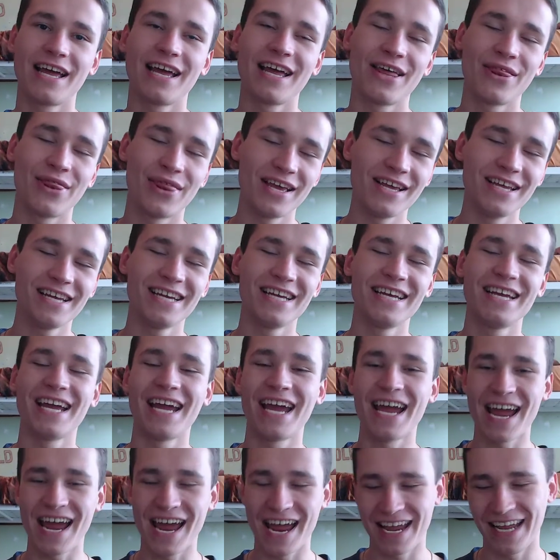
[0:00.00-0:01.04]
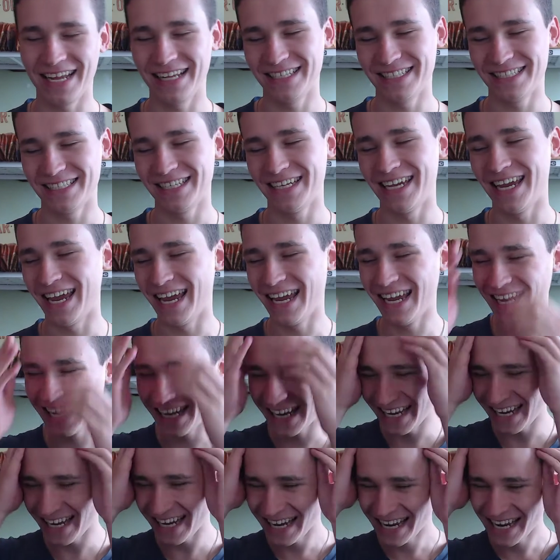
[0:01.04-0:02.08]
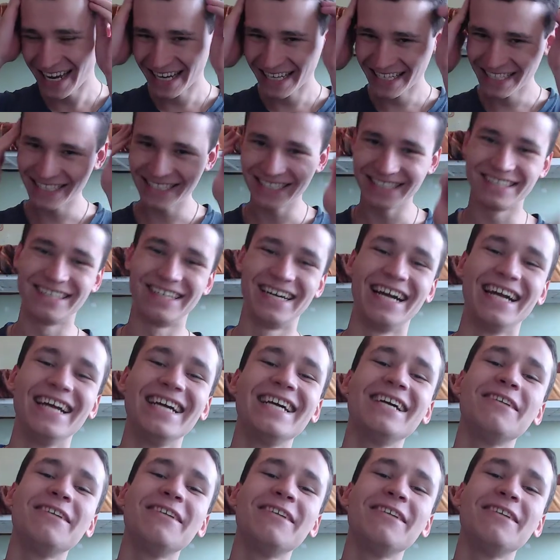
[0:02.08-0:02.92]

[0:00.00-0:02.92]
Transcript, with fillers: thinking hats, yeah. Sorry.